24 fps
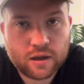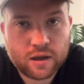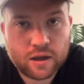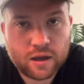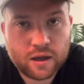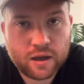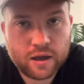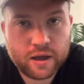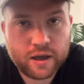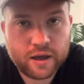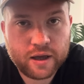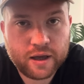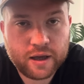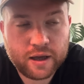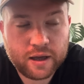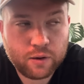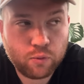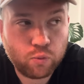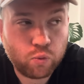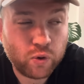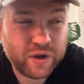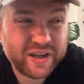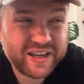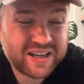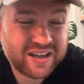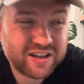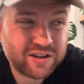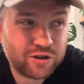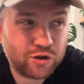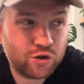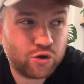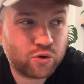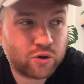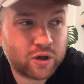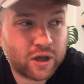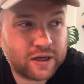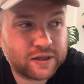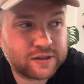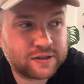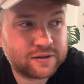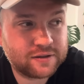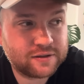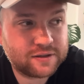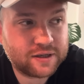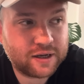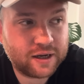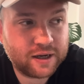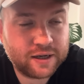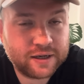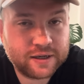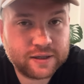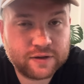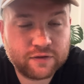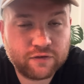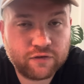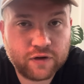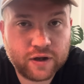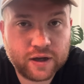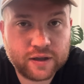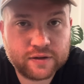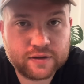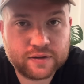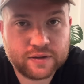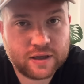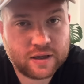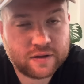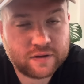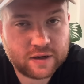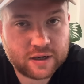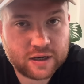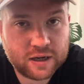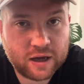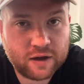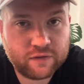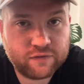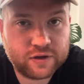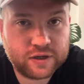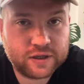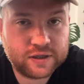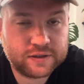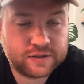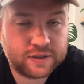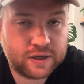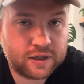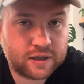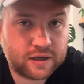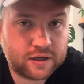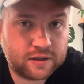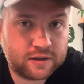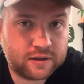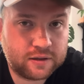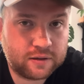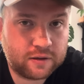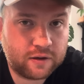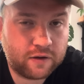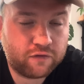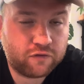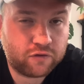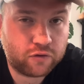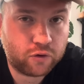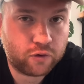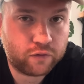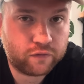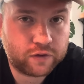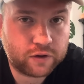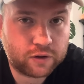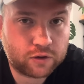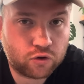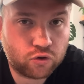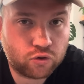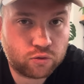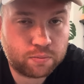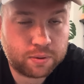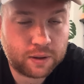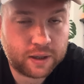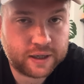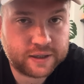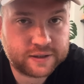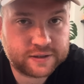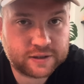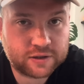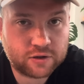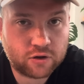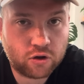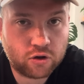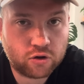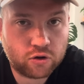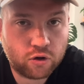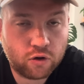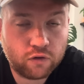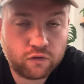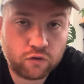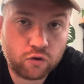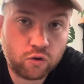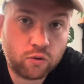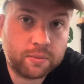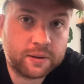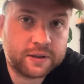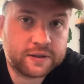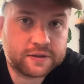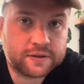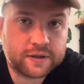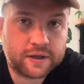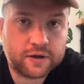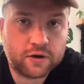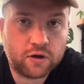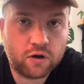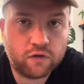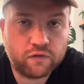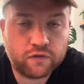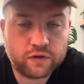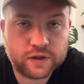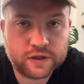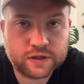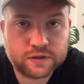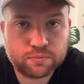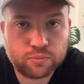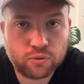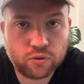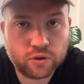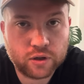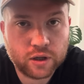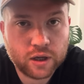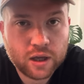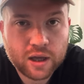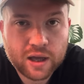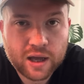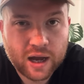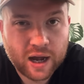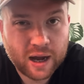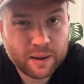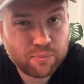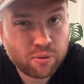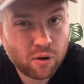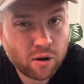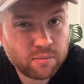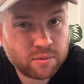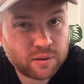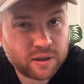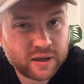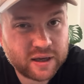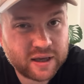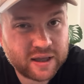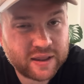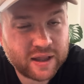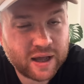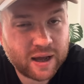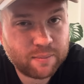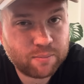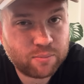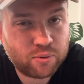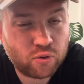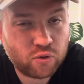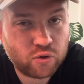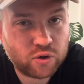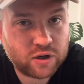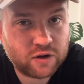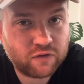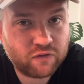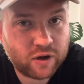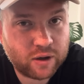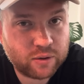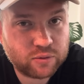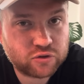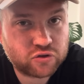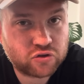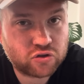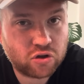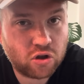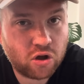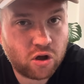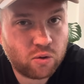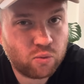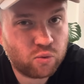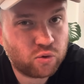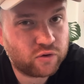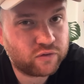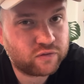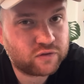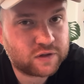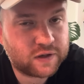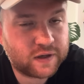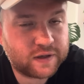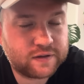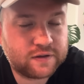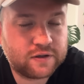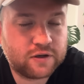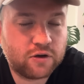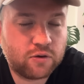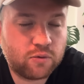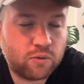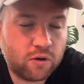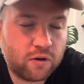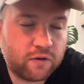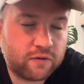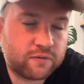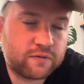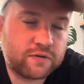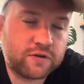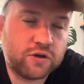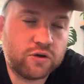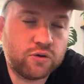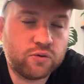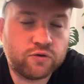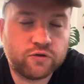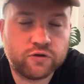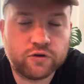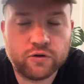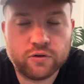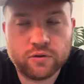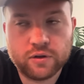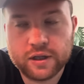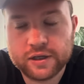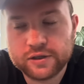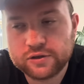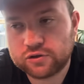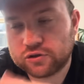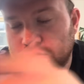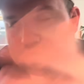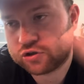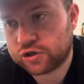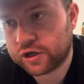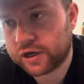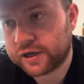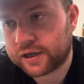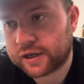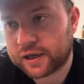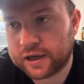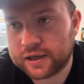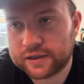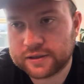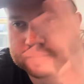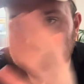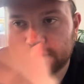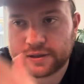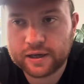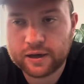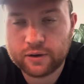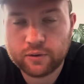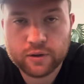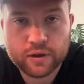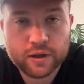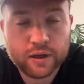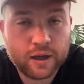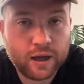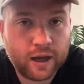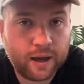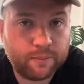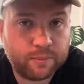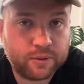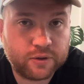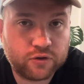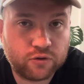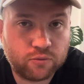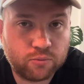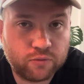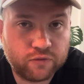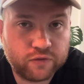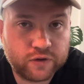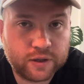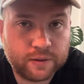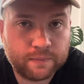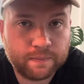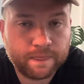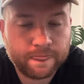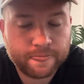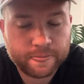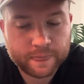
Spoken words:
a weakened Newcastle side, in the fact that they didn't have Isak and a few of the good players had gone off or been sent off at this point. I probably, at that point, if I was Slot, would have said, you know what, 2-2, let's just shake hands now and be done with it.